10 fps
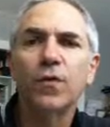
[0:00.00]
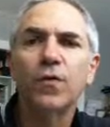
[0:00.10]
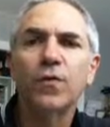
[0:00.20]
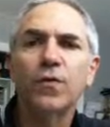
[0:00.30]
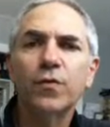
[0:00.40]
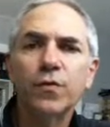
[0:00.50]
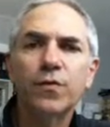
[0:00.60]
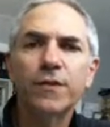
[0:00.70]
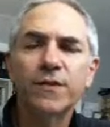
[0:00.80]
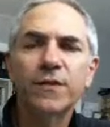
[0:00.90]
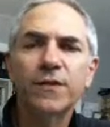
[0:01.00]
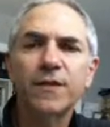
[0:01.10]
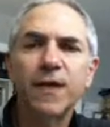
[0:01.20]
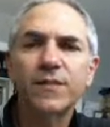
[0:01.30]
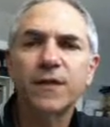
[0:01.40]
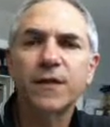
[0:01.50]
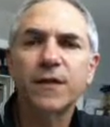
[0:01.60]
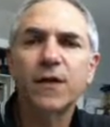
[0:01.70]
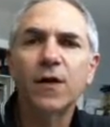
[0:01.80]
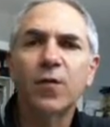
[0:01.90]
or who is attempting,